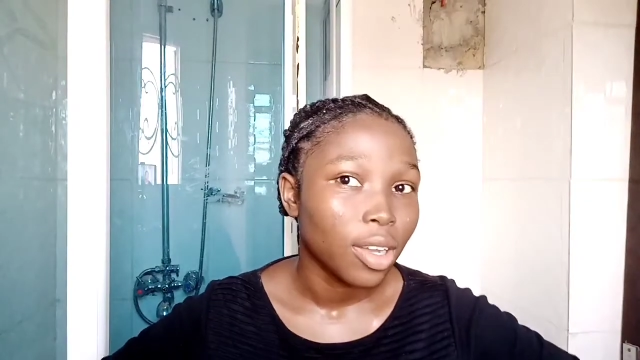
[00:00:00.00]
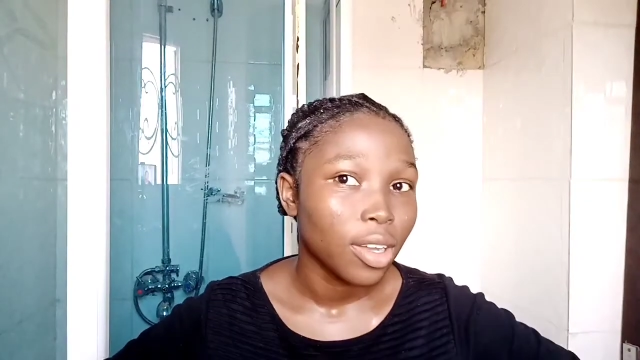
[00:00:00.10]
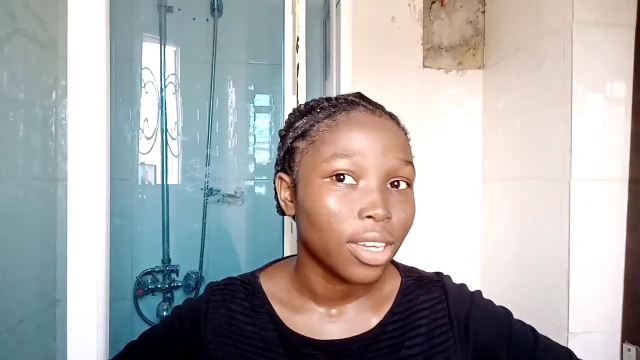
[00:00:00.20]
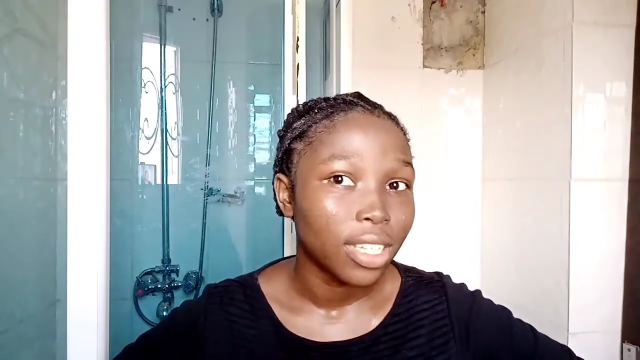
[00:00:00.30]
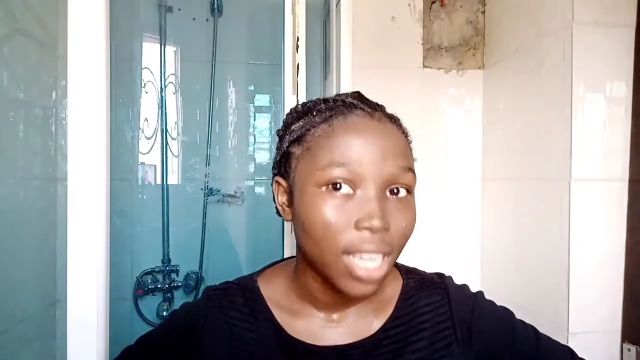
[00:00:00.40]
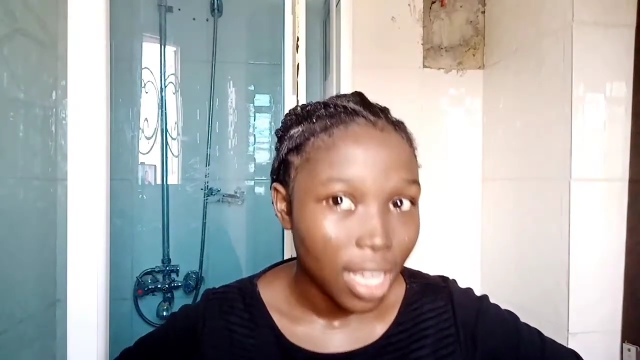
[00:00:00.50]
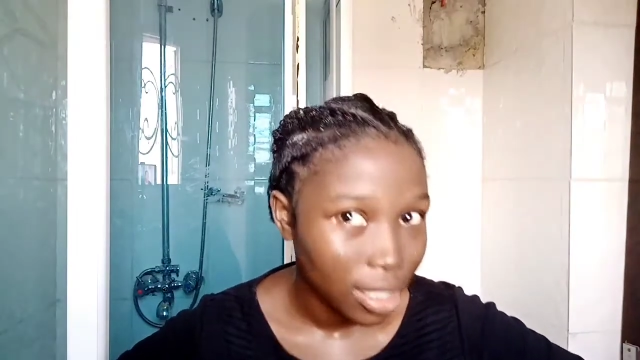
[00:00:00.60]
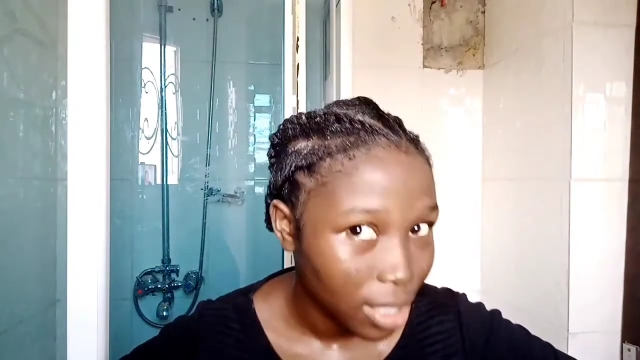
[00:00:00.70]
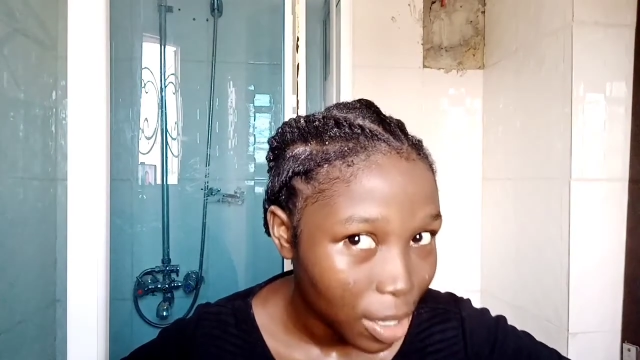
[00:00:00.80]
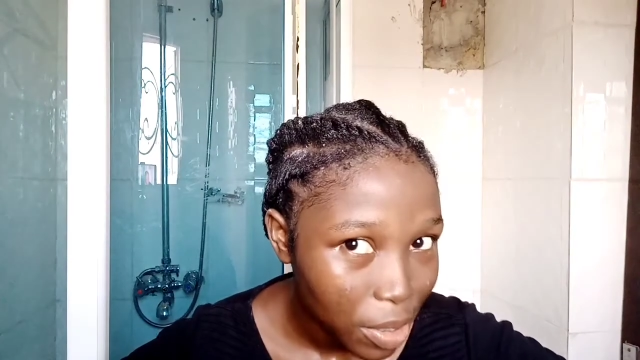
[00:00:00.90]
thank you
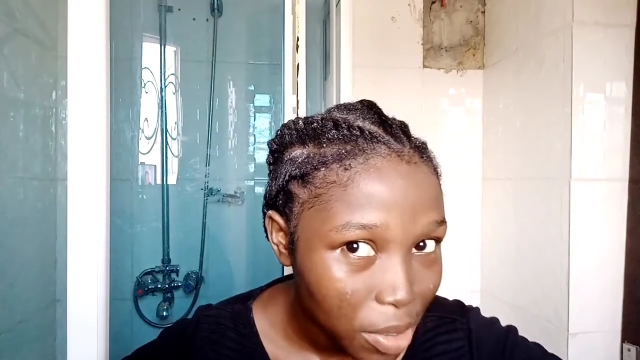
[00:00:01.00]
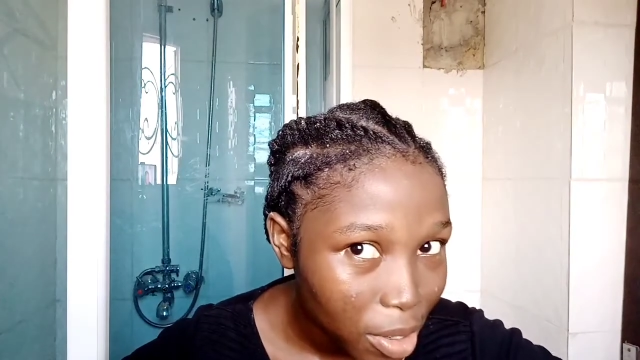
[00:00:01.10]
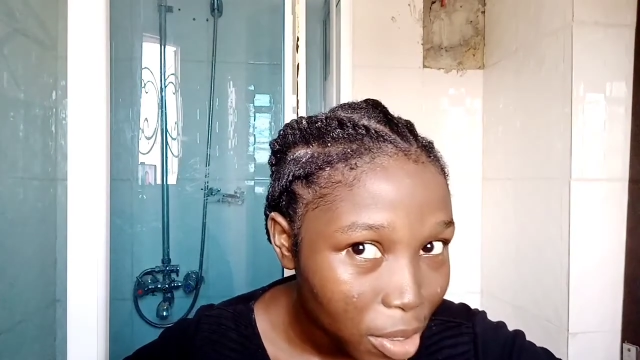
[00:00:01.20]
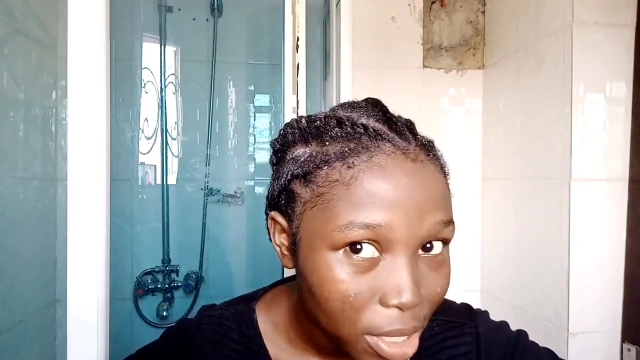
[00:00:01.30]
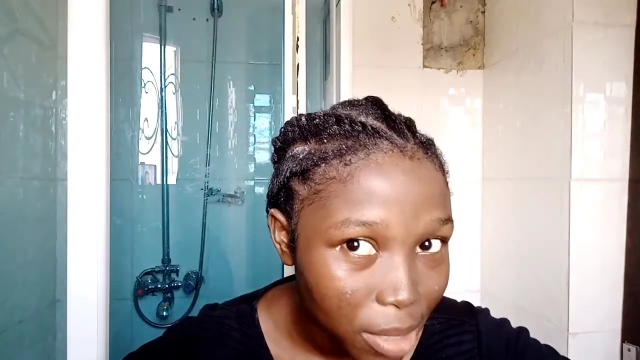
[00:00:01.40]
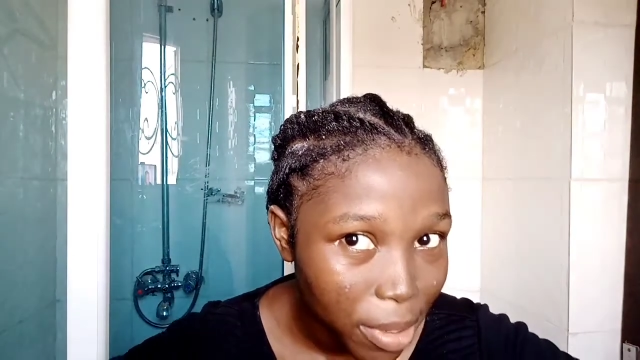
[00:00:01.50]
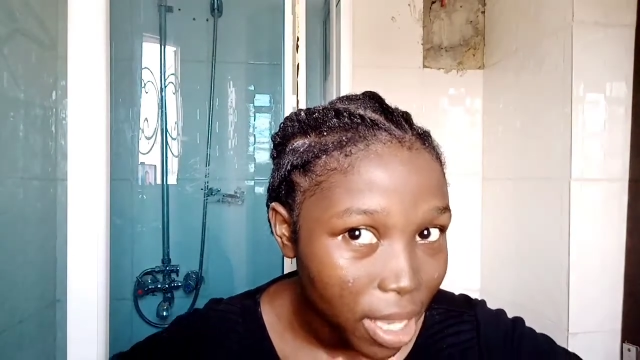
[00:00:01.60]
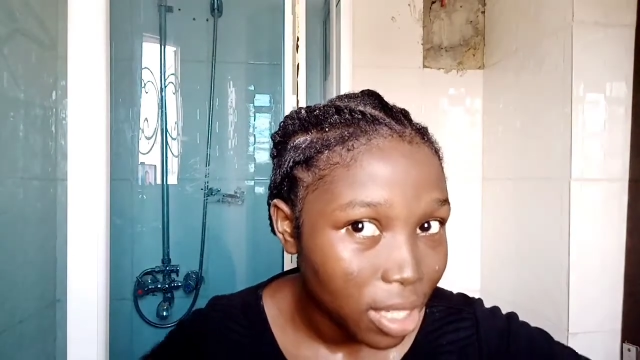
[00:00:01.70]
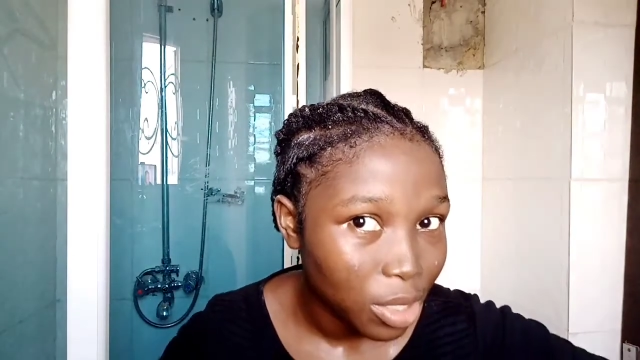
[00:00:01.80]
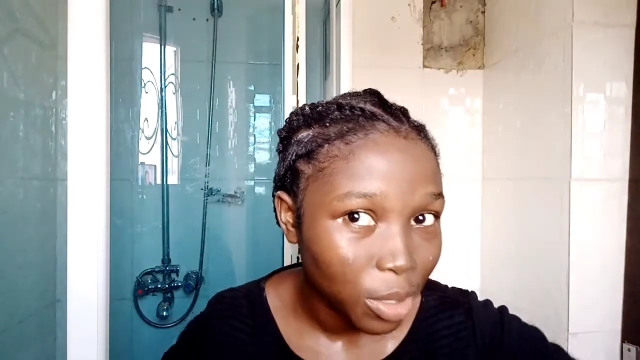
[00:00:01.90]
so much guys for
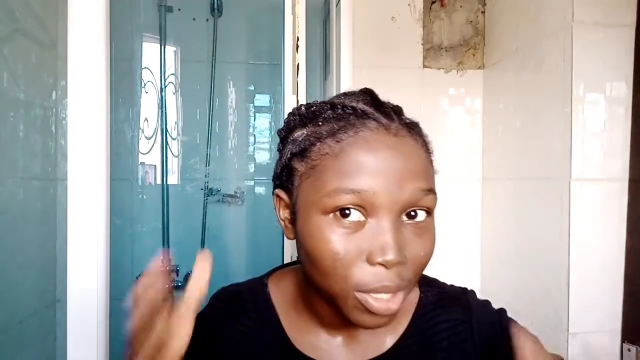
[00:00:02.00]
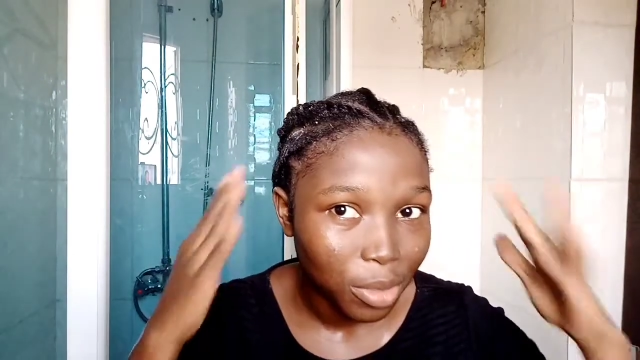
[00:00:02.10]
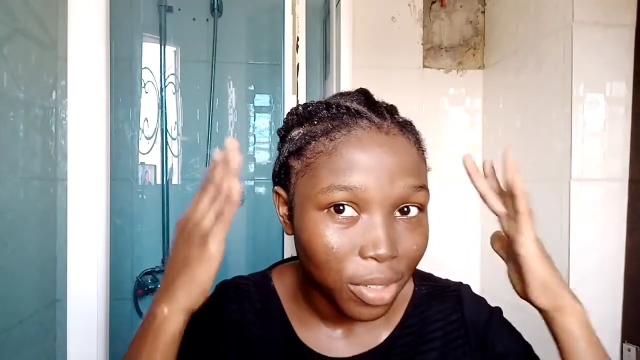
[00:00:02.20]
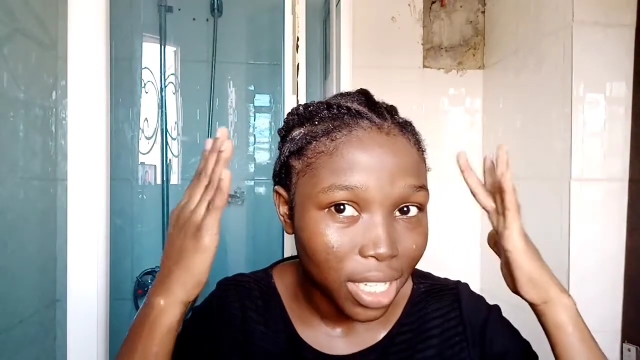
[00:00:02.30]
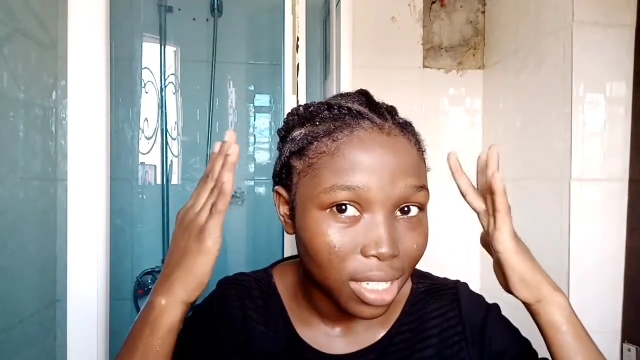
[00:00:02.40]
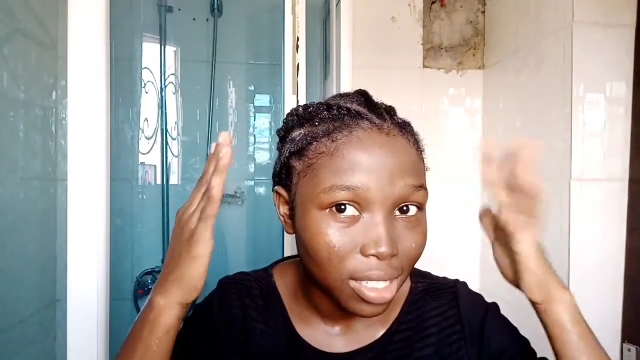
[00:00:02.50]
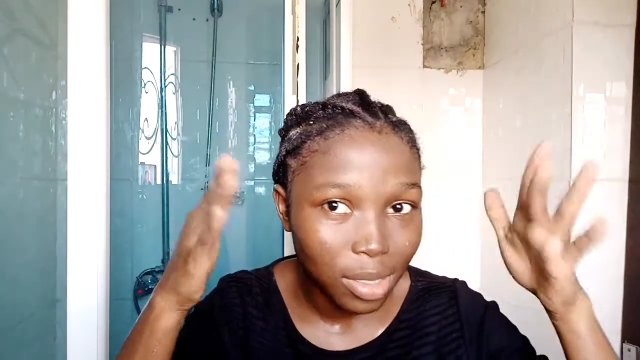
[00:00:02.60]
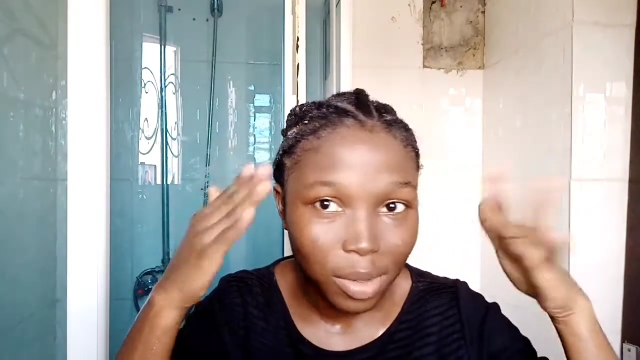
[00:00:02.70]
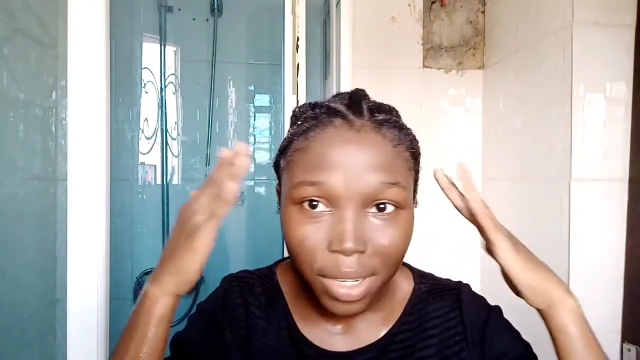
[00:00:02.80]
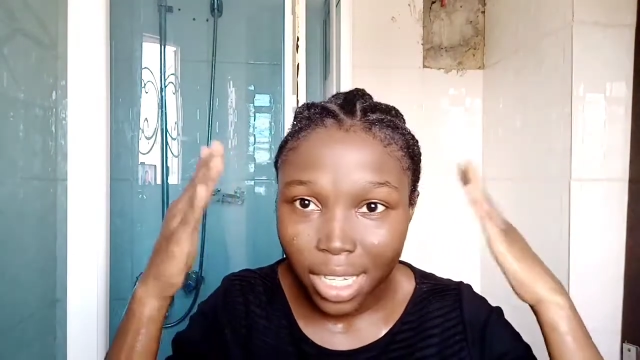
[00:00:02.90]
watching we are
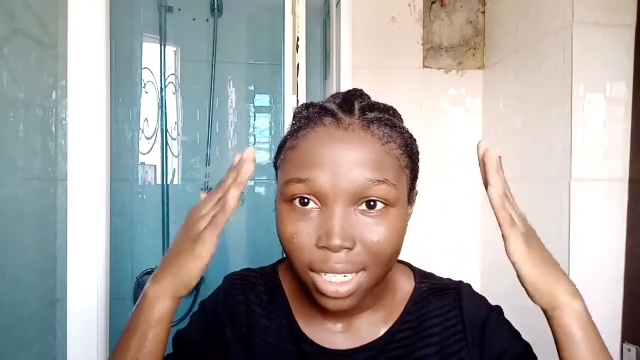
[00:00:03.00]
done